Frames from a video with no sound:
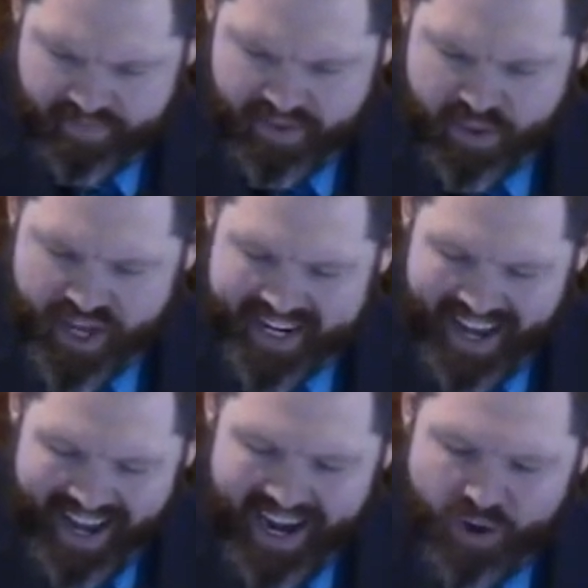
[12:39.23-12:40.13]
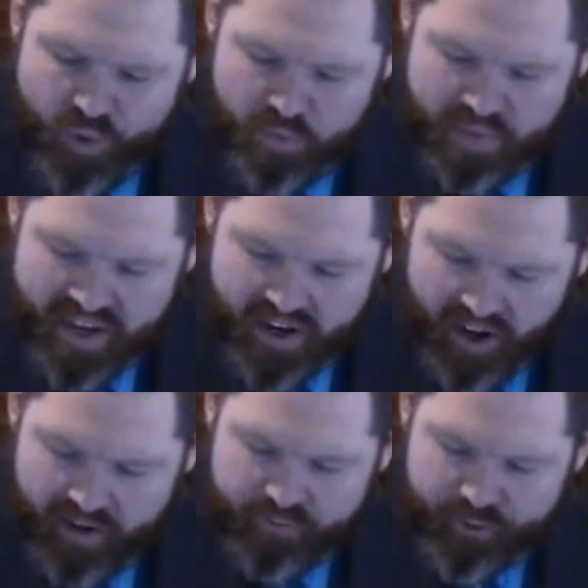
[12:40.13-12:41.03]
then I will be
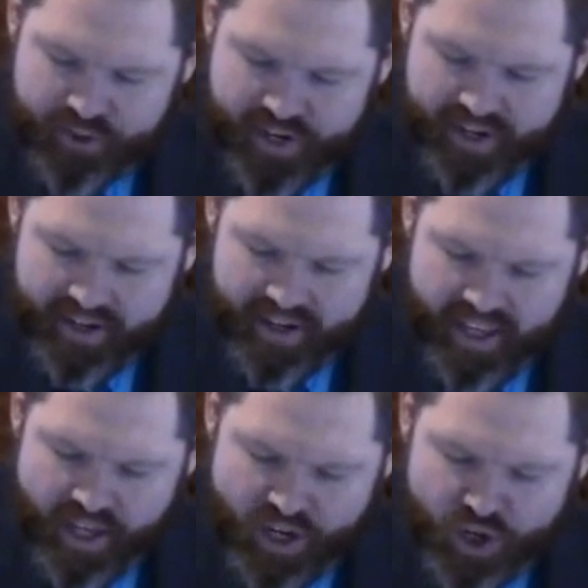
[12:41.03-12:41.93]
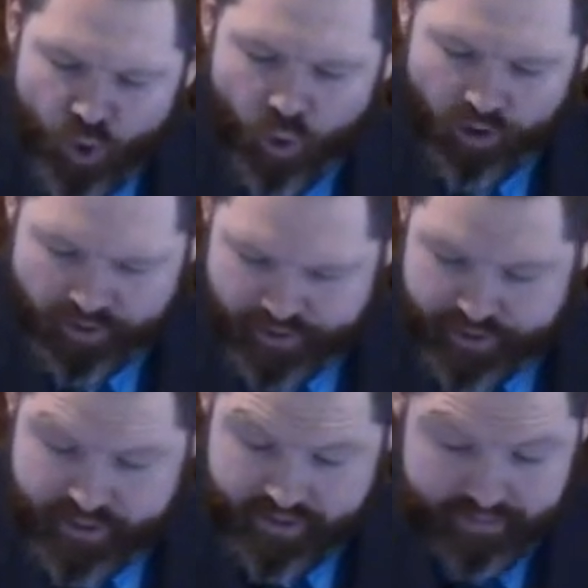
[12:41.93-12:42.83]
covered in yours.